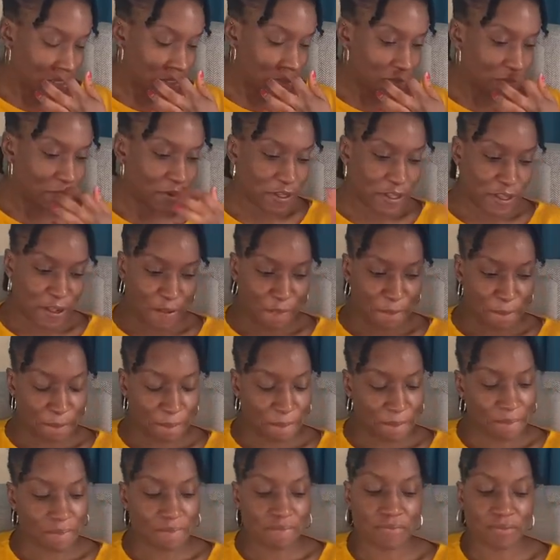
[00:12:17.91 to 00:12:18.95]
But yeah,
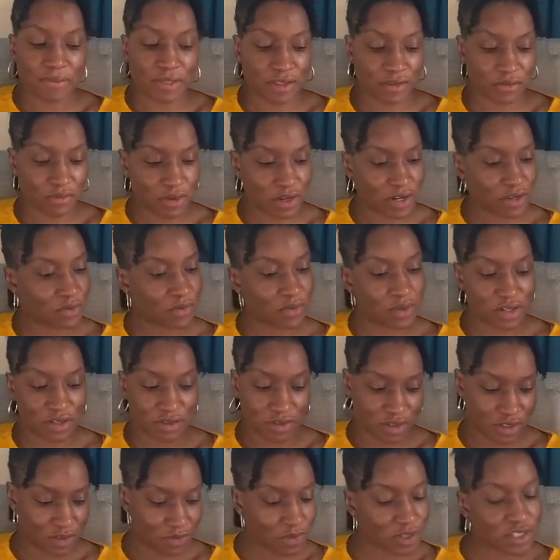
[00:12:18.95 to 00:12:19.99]

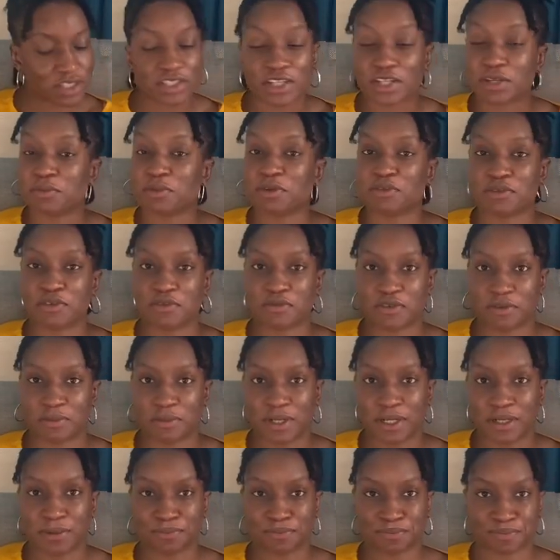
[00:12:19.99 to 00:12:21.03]
we're just gonna move on from
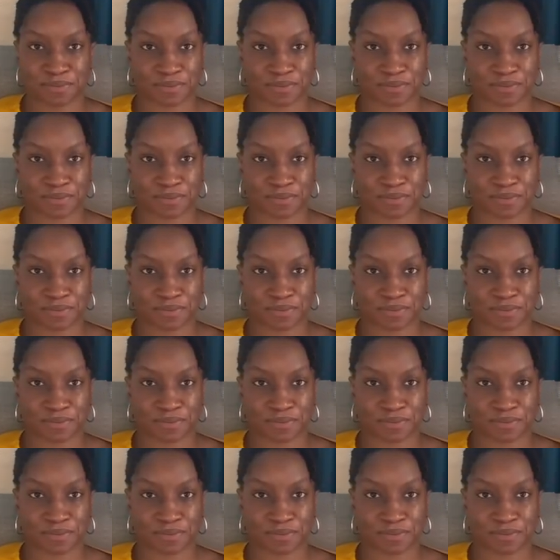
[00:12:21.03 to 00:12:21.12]
that.